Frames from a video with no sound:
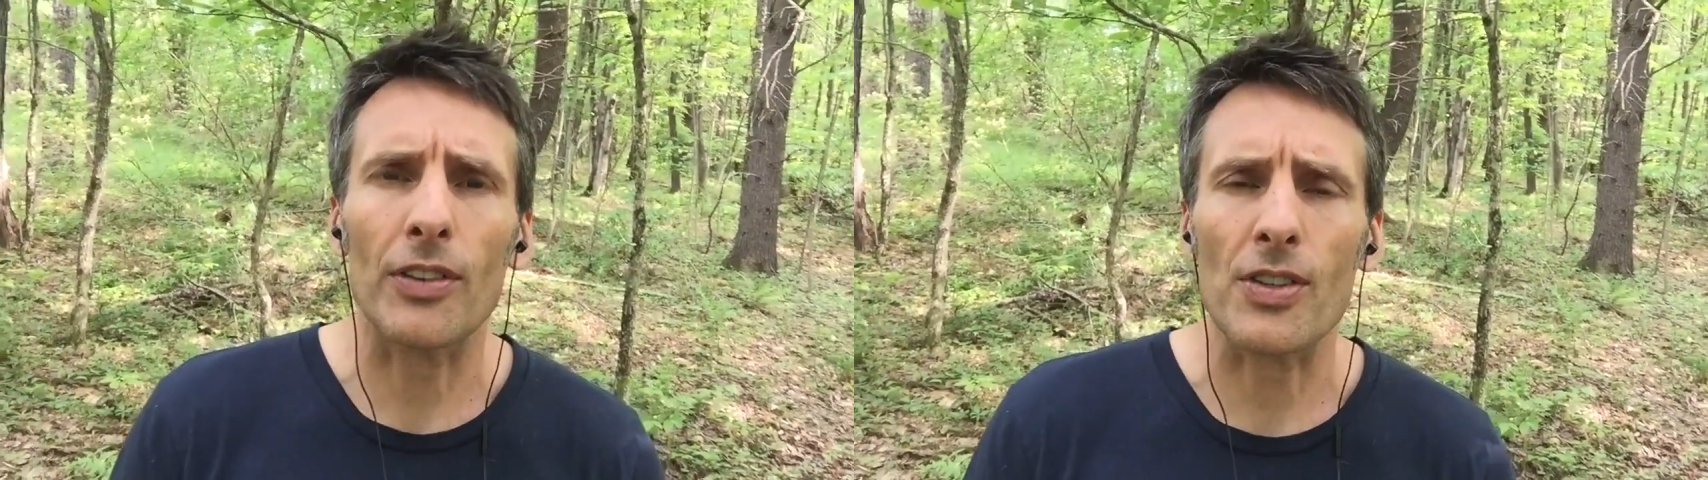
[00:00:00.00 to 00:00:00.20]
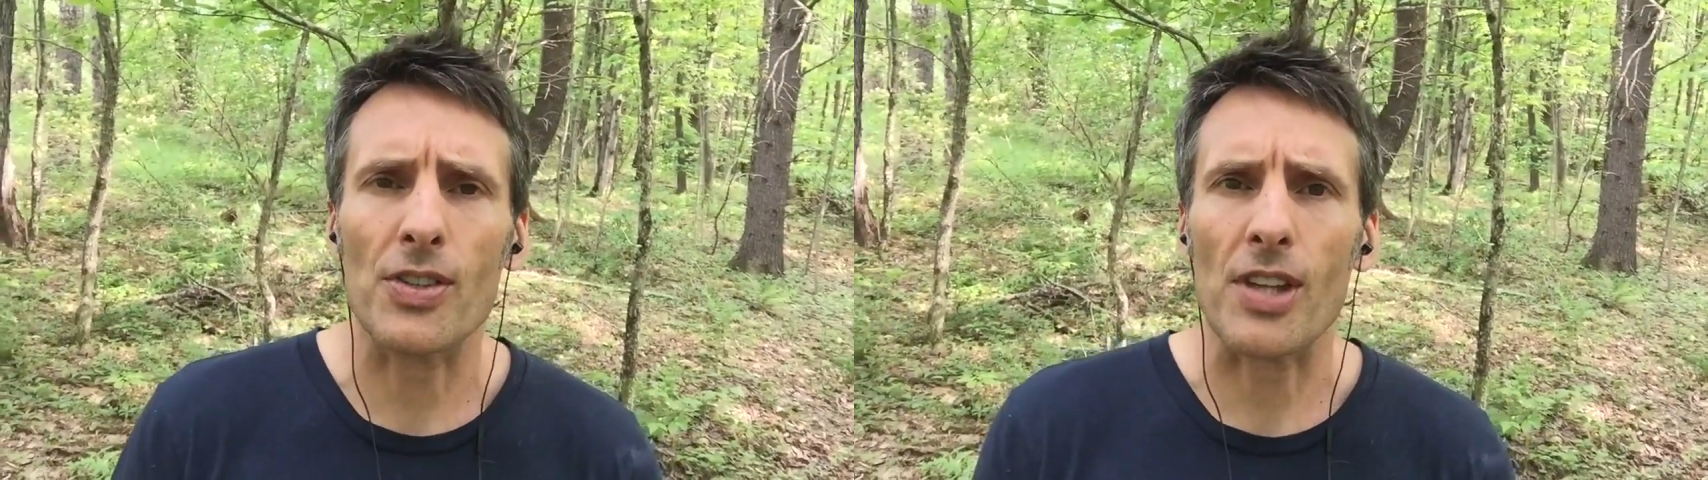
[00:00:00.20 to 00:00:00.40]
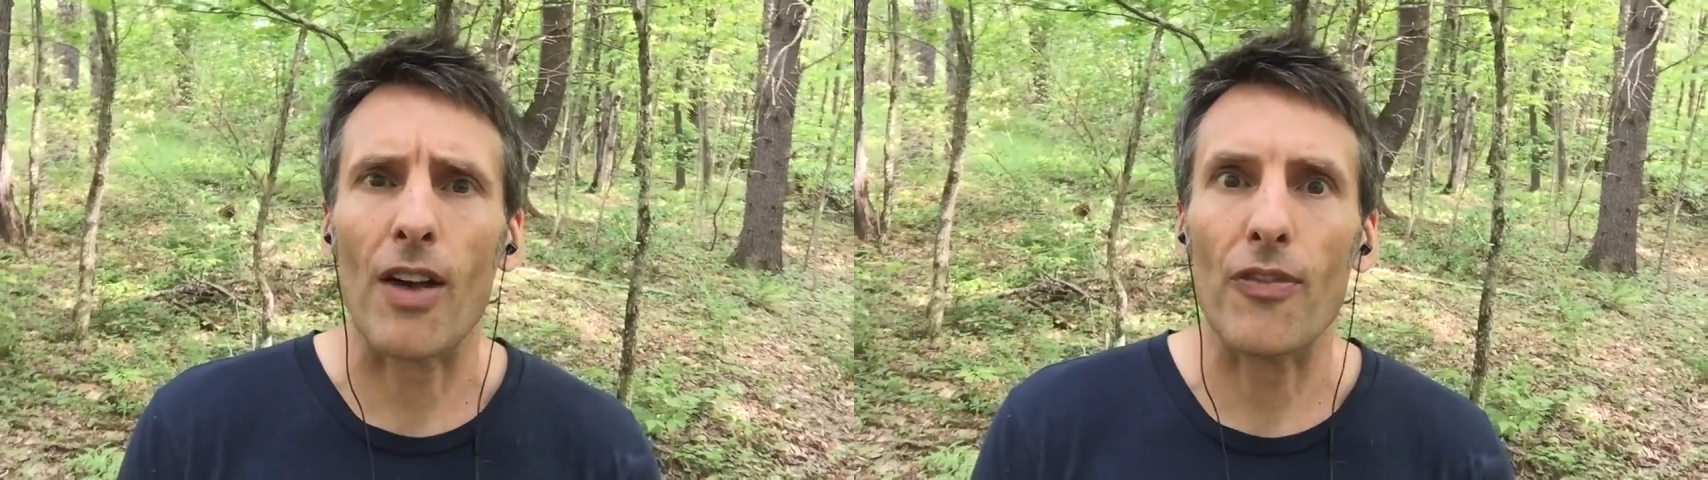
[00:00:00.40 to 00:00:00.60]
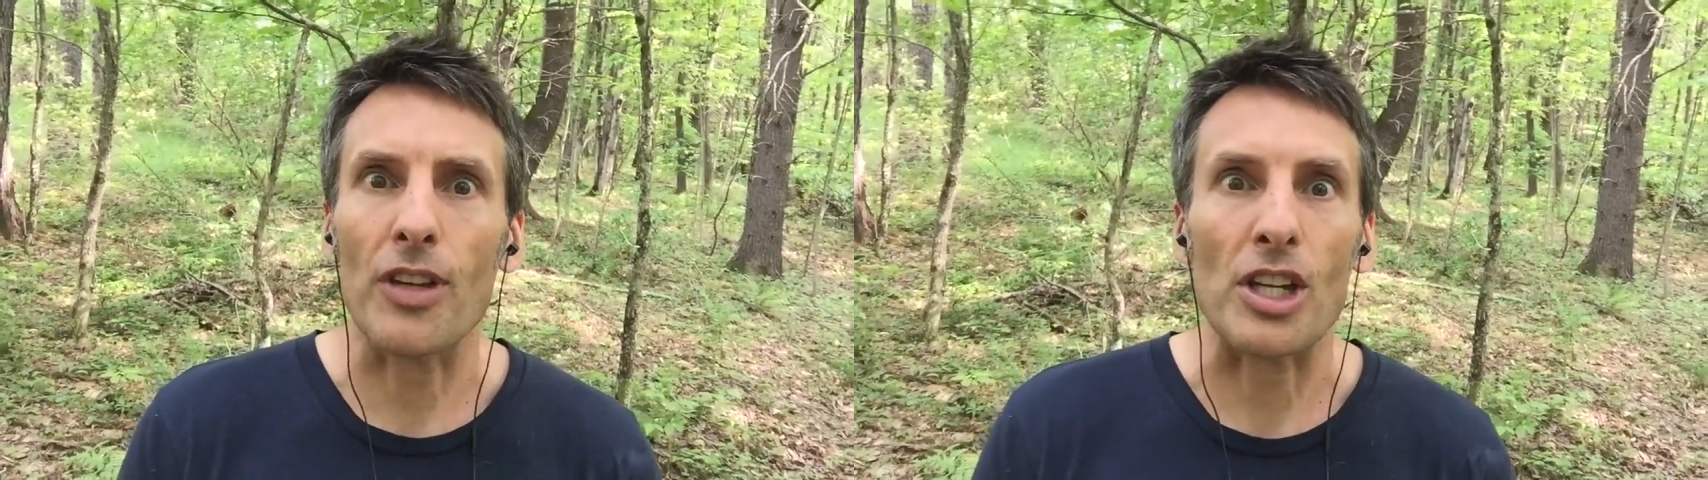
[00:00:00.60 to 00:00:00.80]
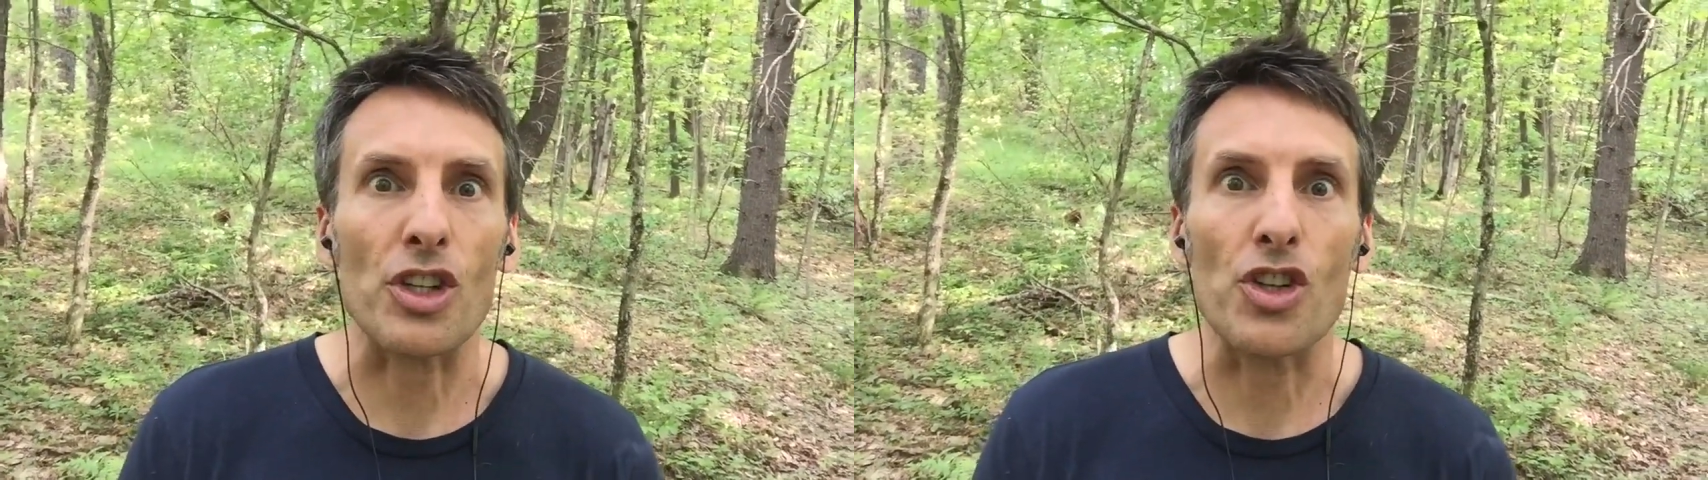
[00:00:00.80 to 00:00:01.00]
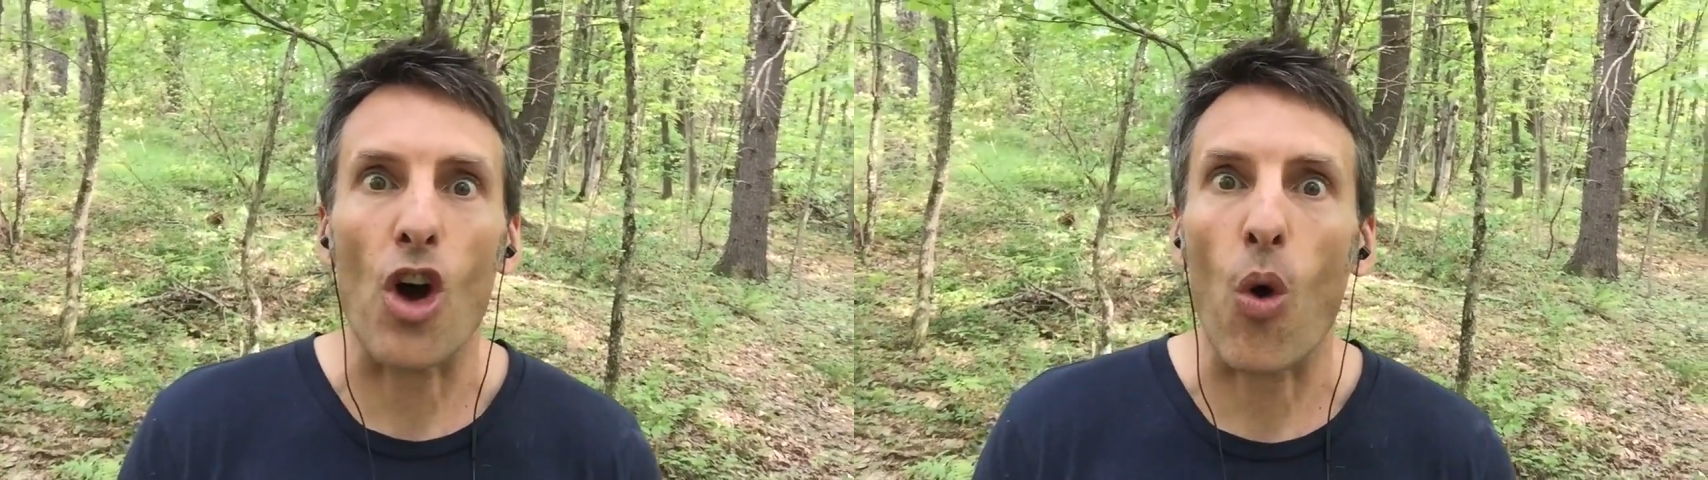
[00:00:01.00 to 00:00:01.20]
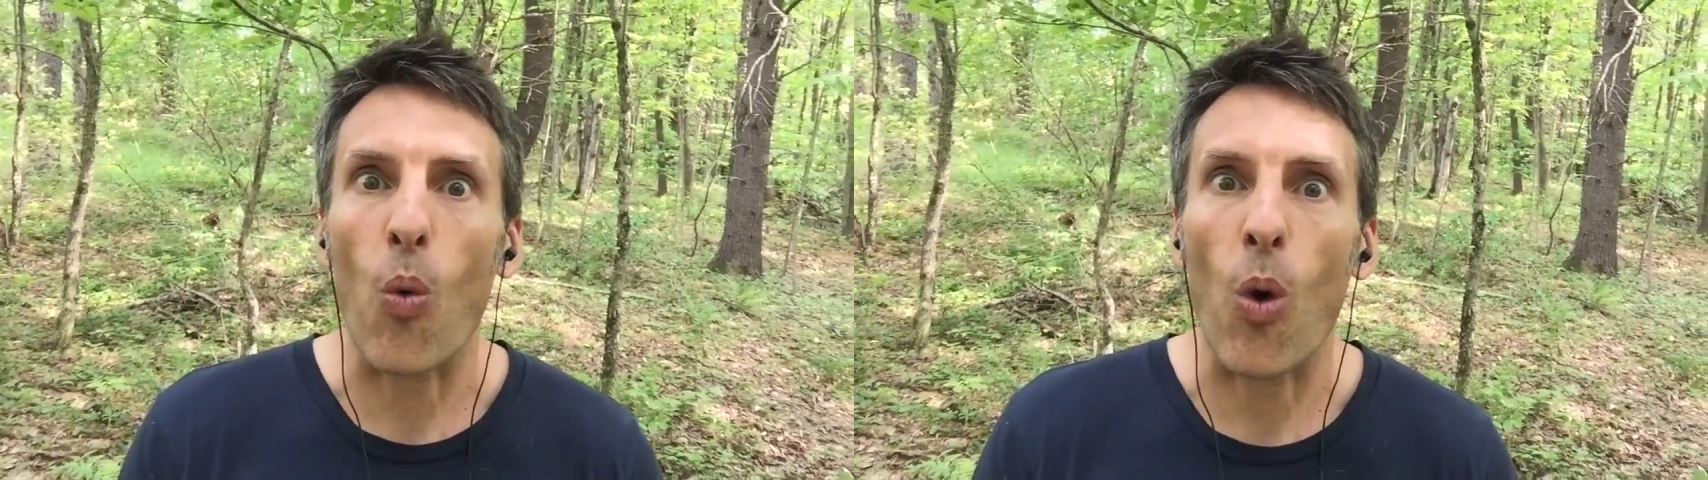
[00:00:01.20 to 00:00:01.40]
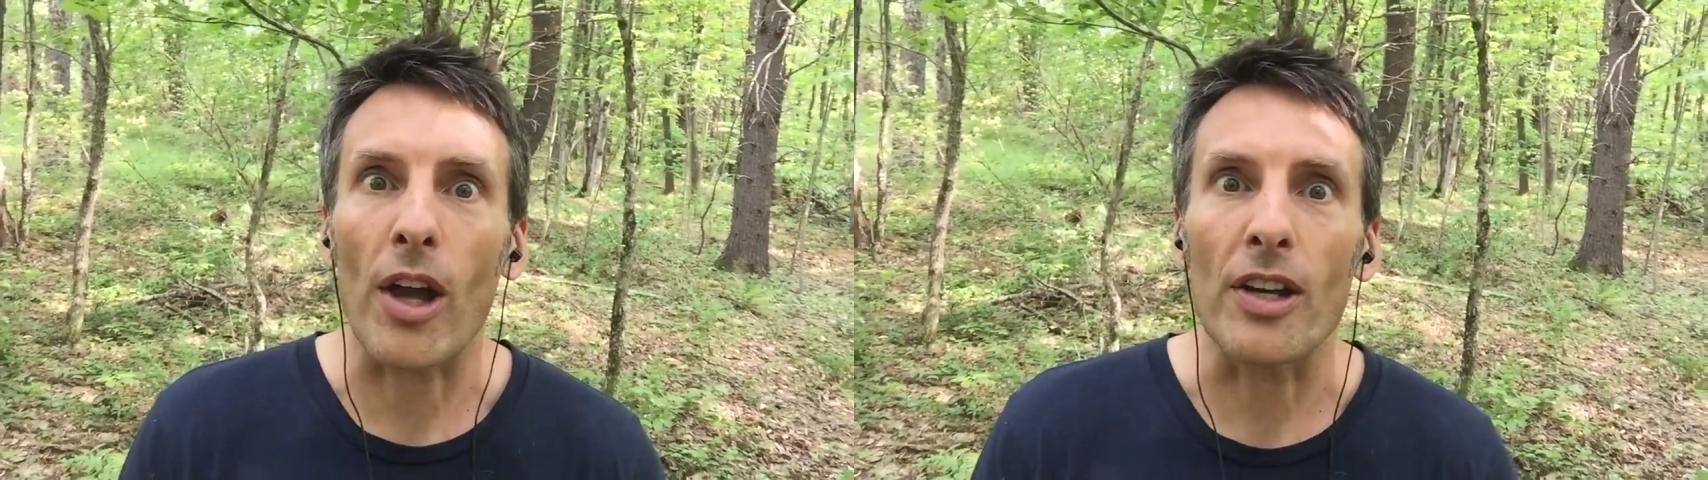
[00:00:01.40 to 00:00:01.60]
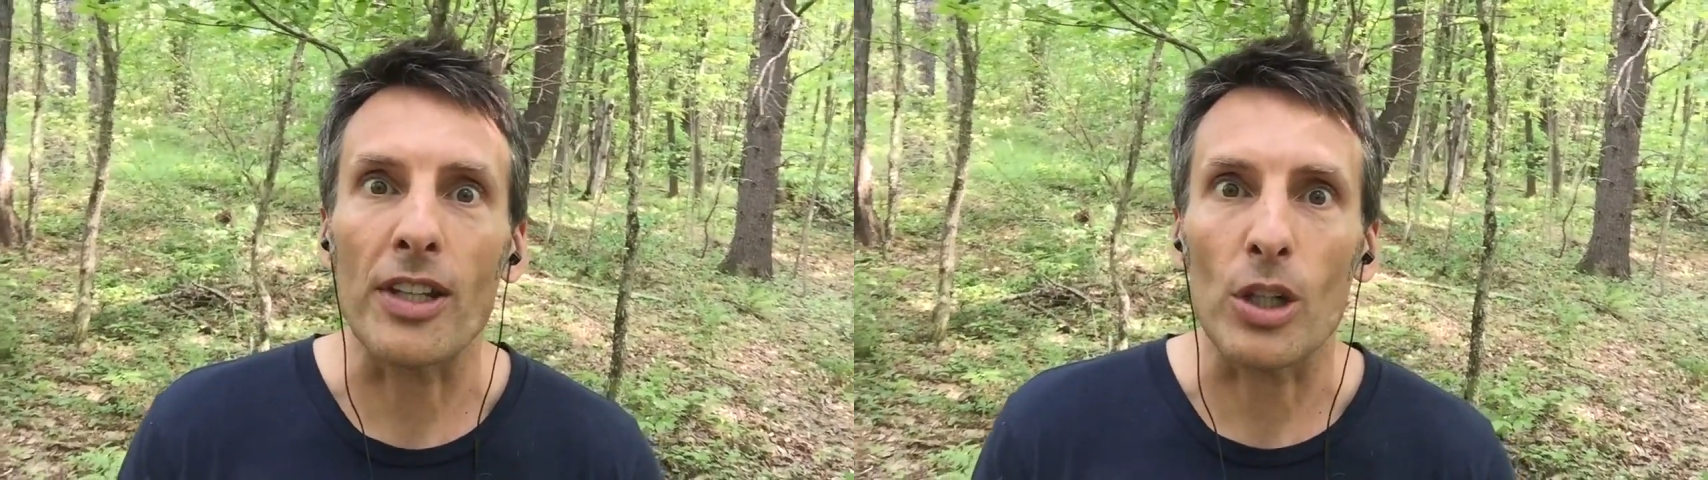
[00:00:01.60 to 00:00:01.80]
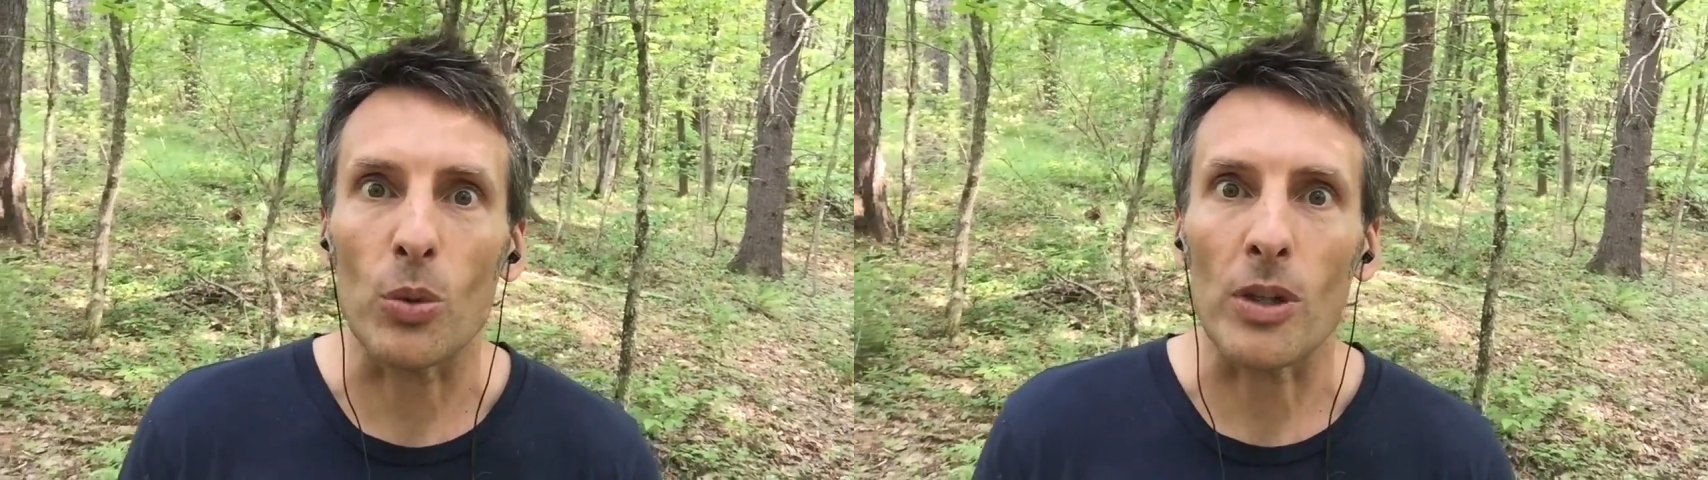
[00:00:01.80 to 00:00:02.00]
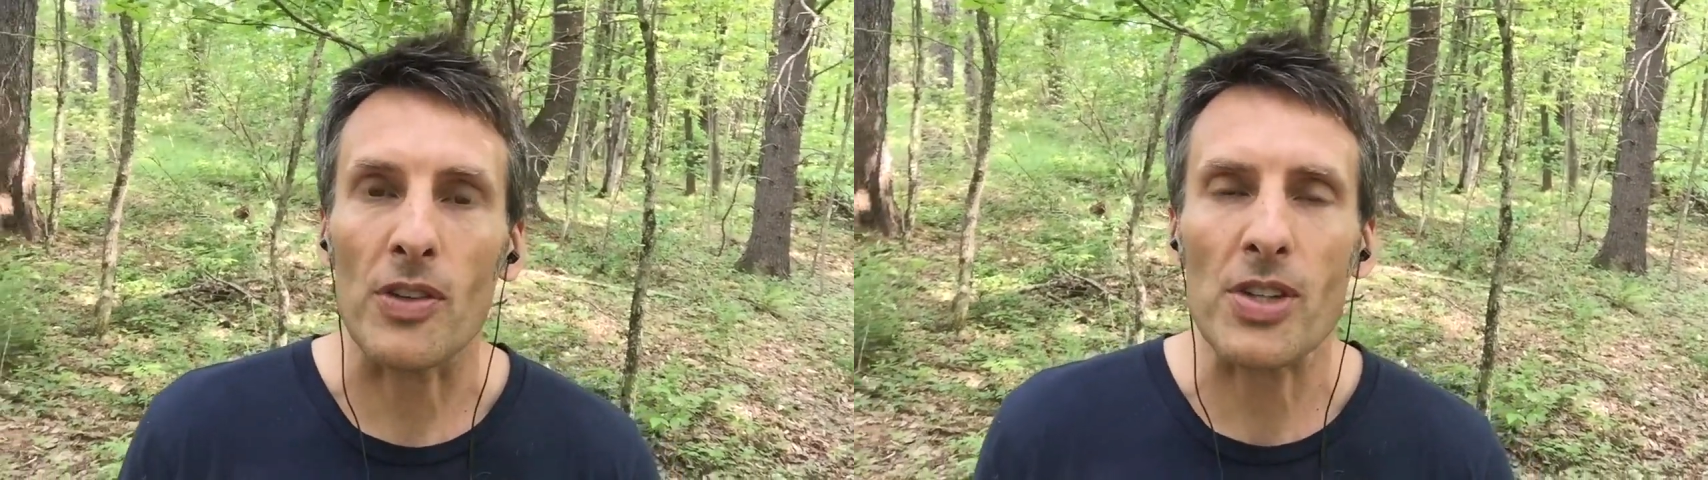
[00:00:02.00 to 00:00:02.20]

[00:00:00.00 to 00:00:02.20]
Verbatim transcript: the stuff that you don't want to deal with.